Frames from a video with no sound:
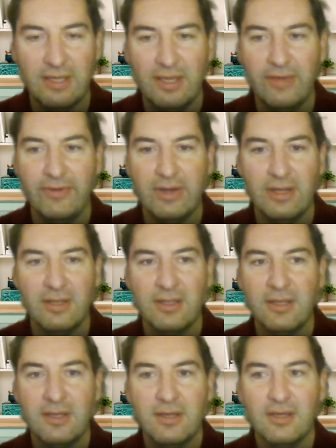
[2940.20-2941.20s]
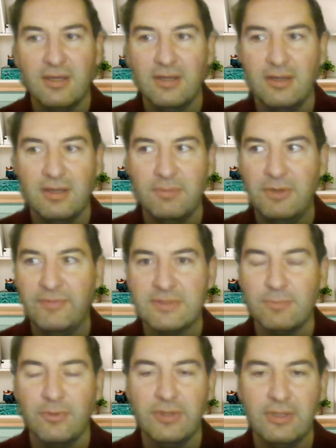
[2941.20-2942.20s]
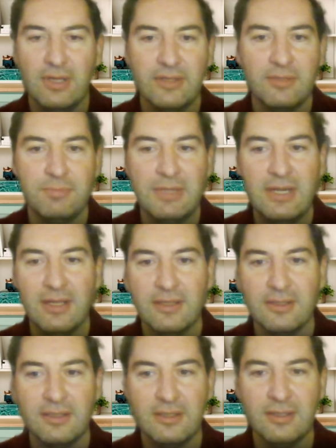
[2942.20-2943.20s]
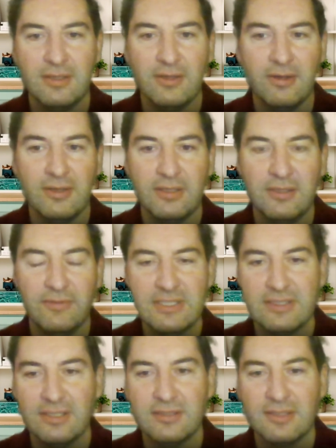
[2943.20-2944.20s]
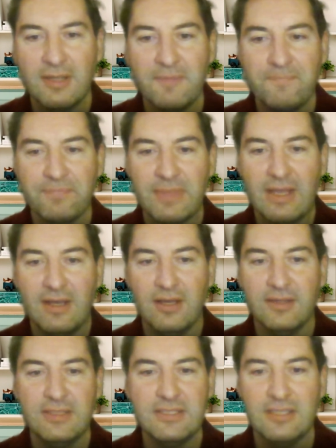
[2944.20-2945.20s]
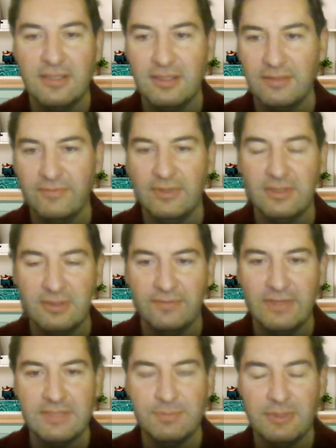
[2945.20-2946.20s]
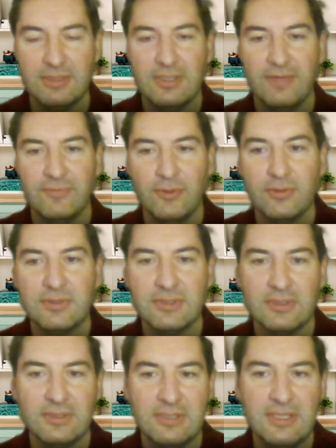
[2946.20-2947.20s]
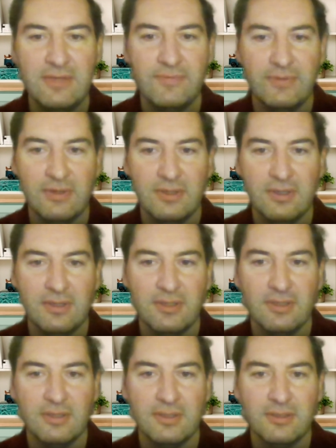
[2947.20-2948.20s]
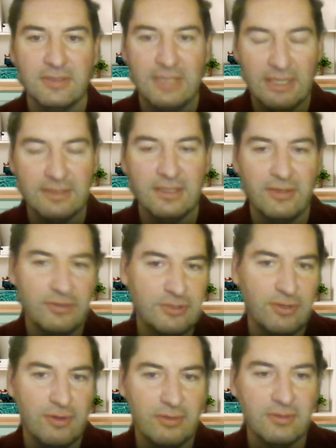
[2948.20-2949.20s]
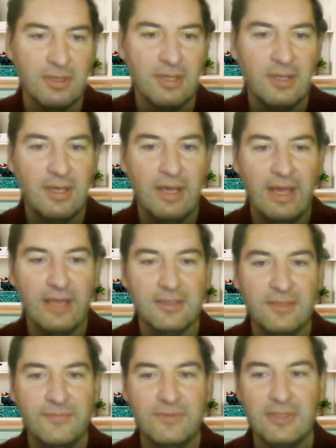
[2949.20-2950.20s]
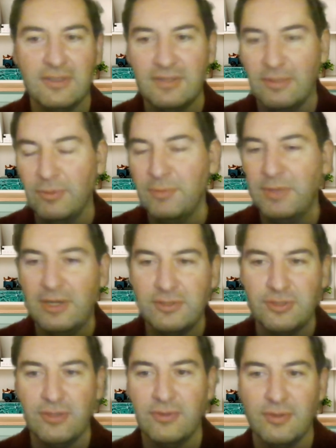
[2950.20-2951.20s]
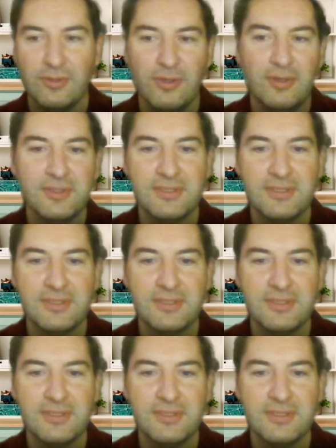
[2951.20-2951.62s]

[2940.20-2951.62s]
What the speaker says: area. I believe it's more than 100 billion invested. This investment have not give yet a return. And if there will be a return or not,